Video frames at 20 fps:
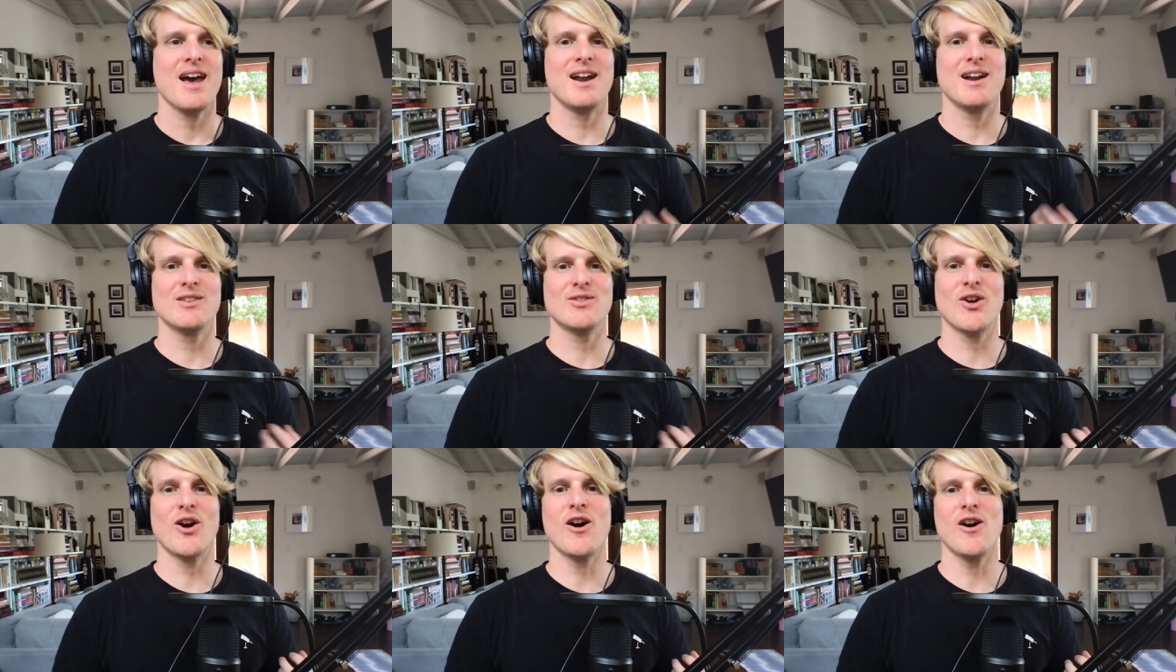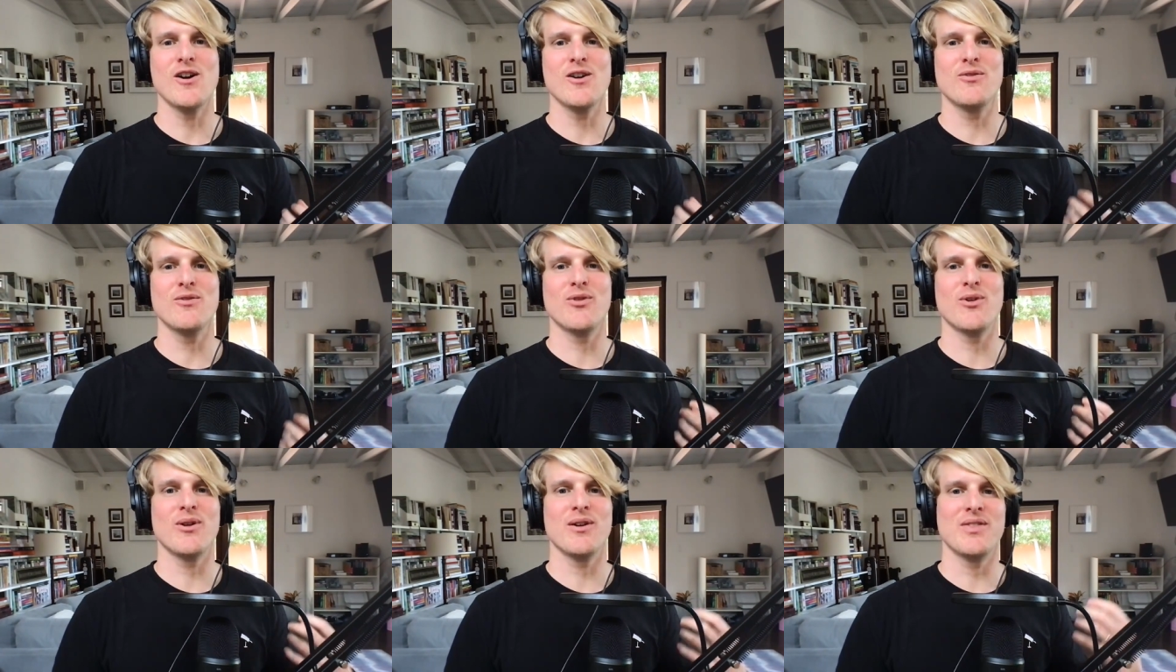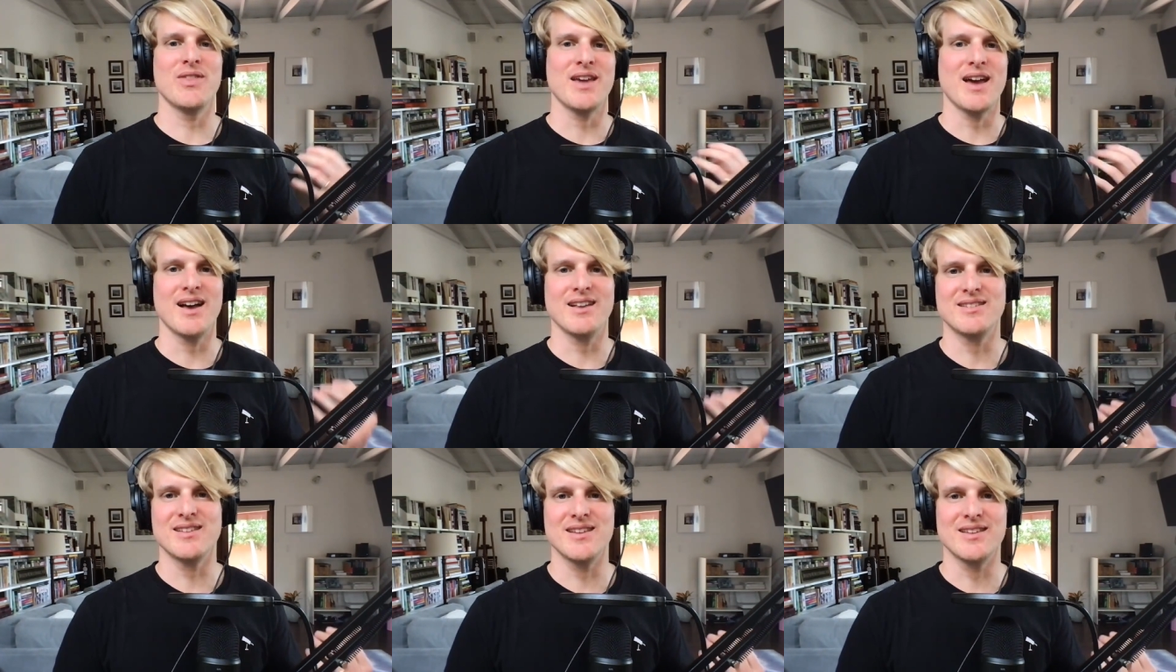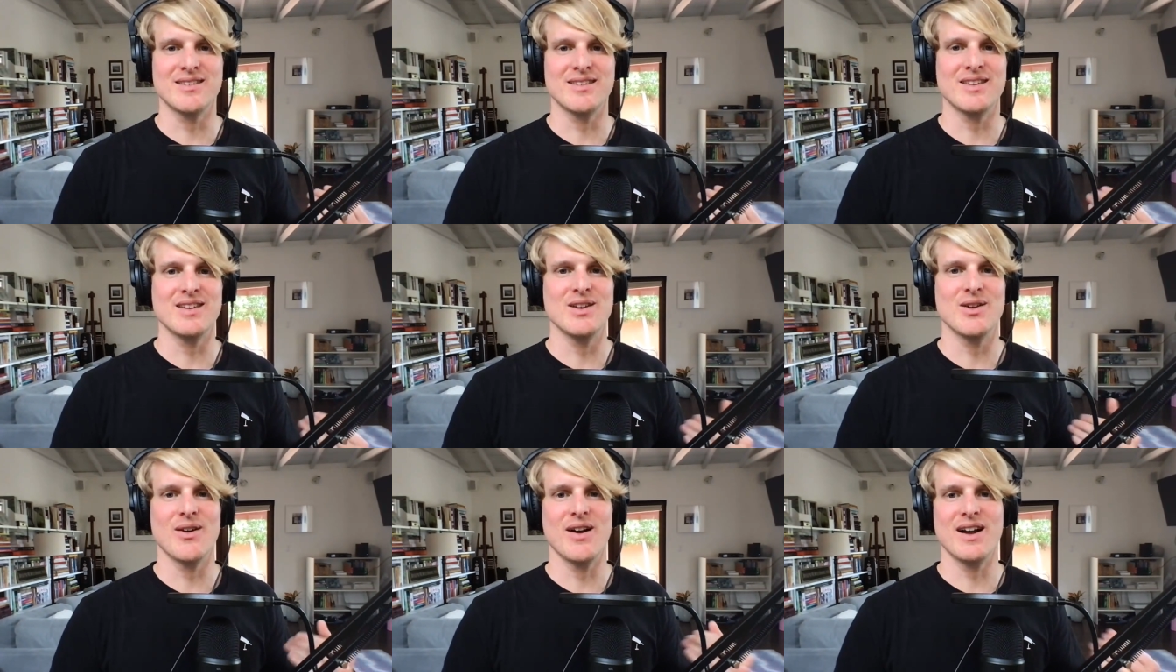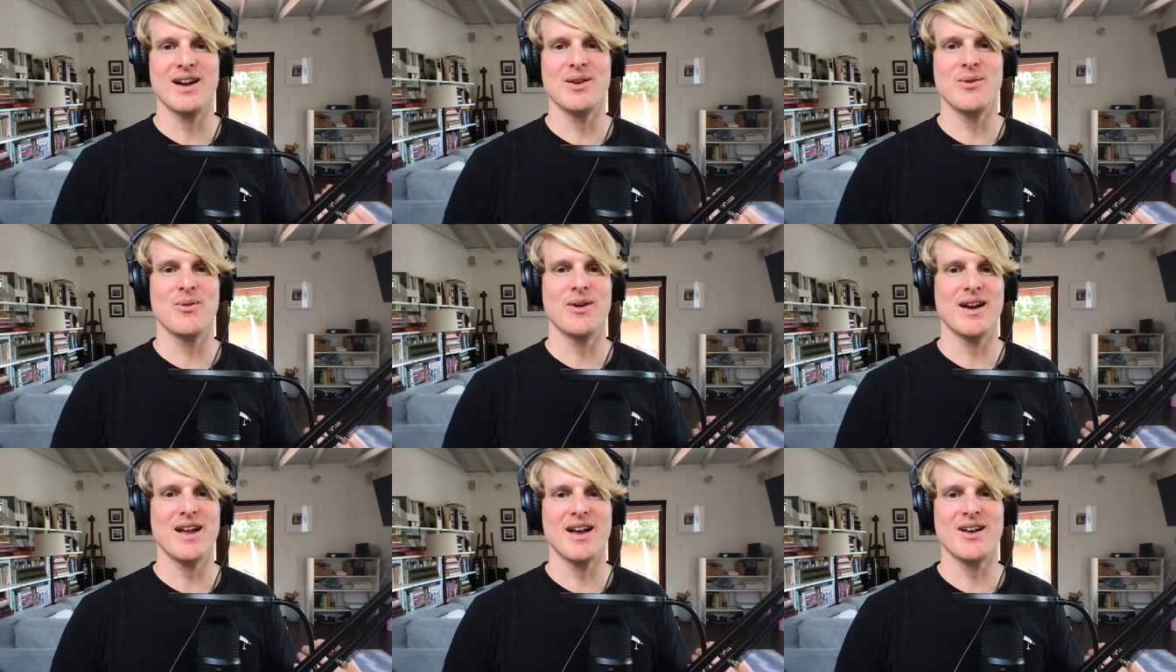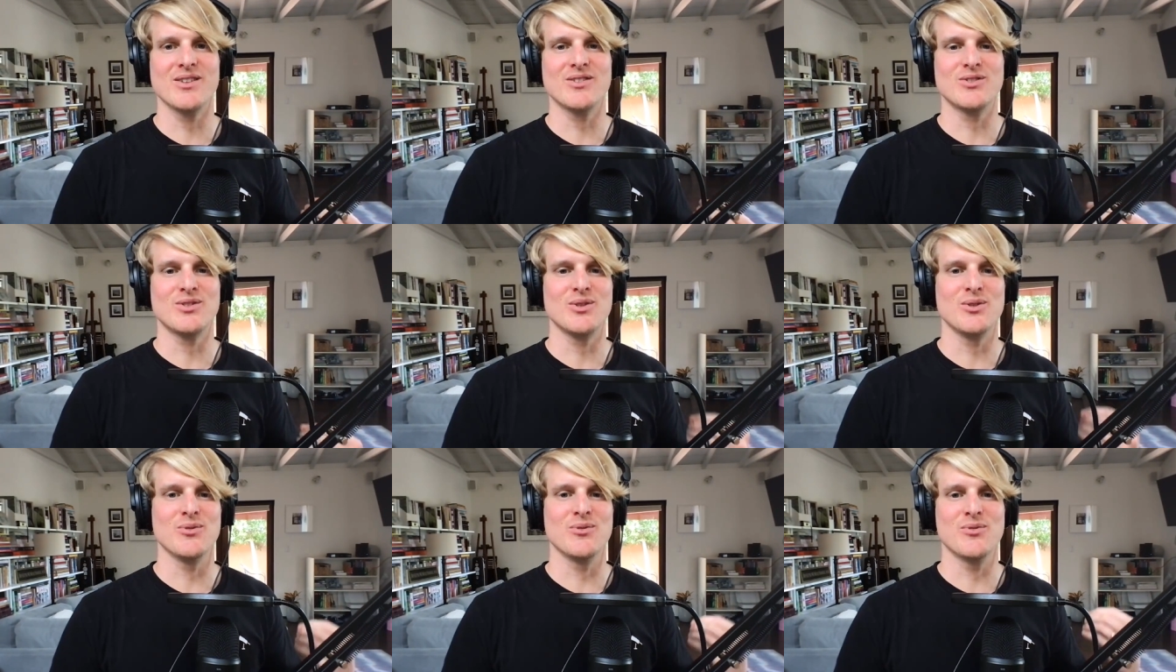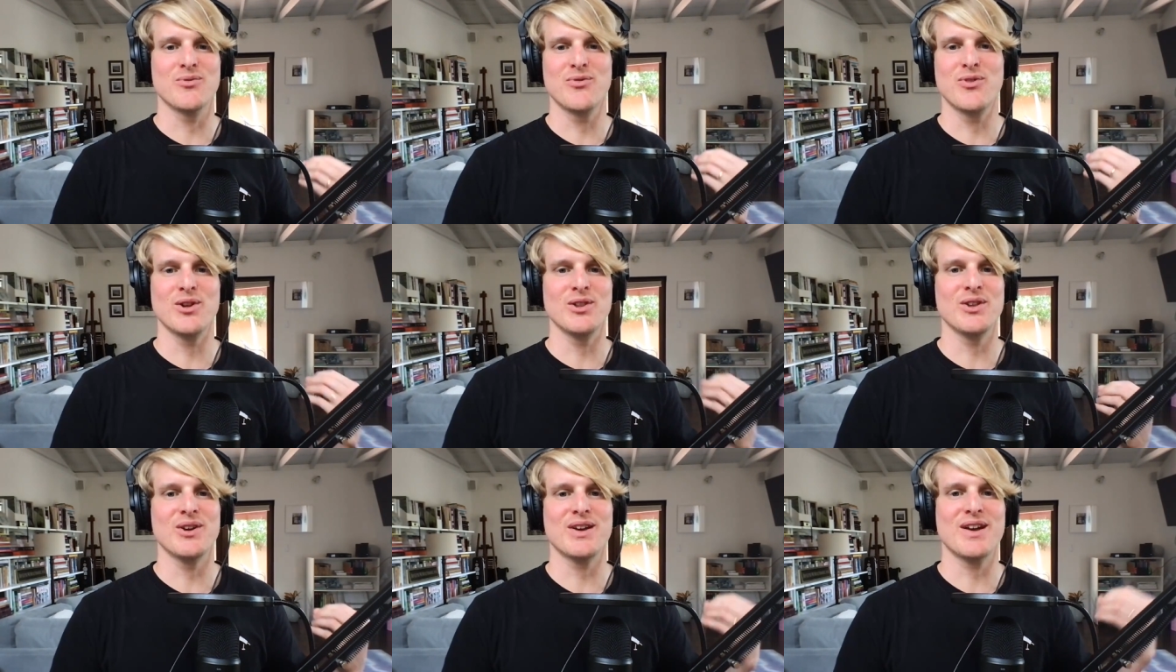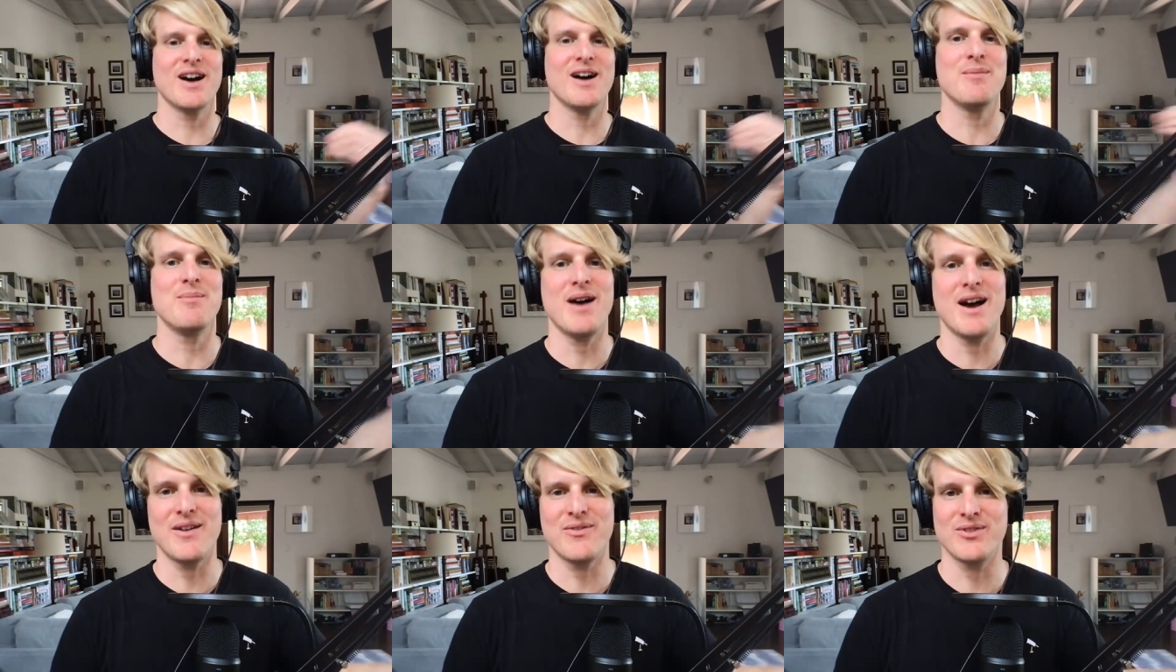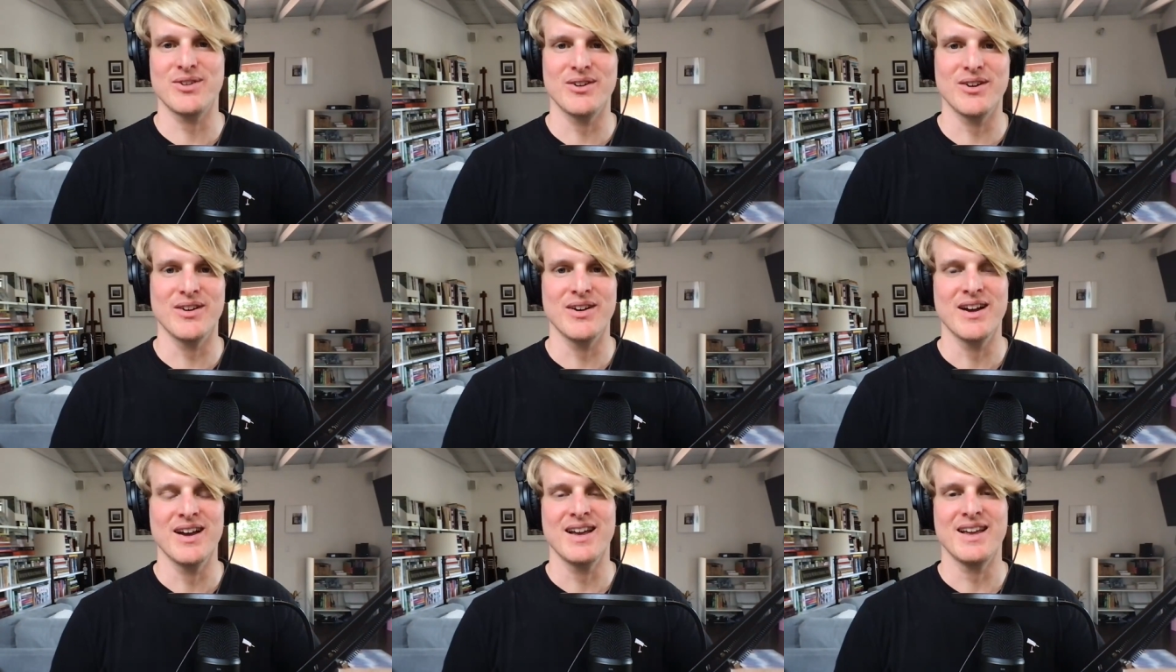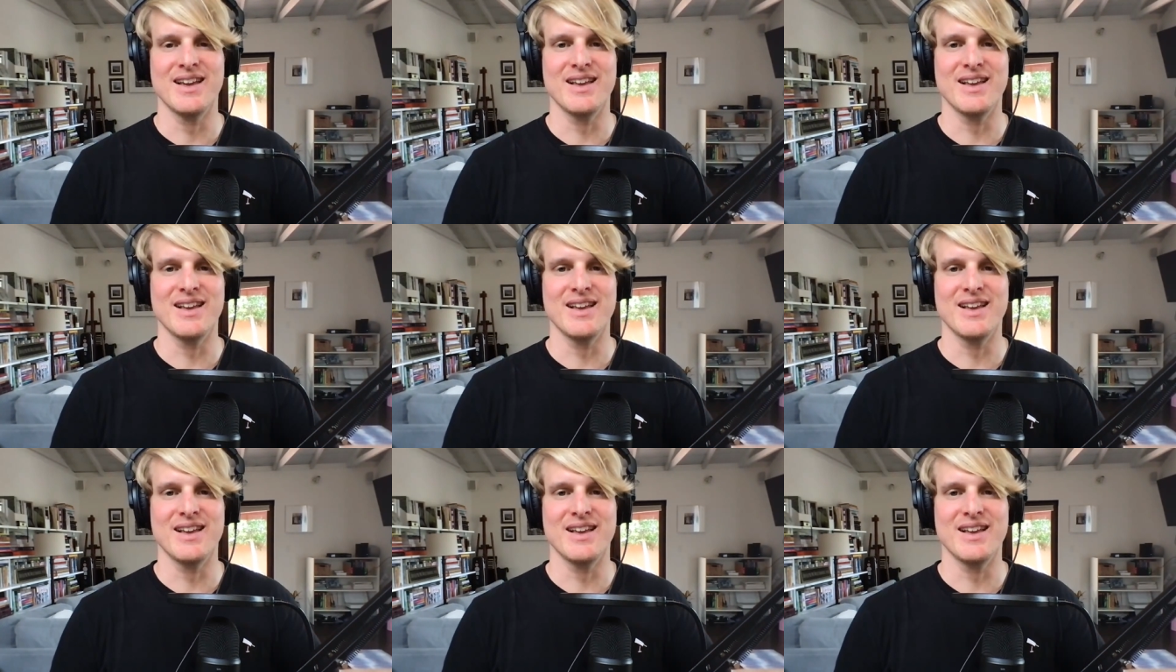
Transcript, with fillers: and it's hard for the SEC or anyone else to fully come after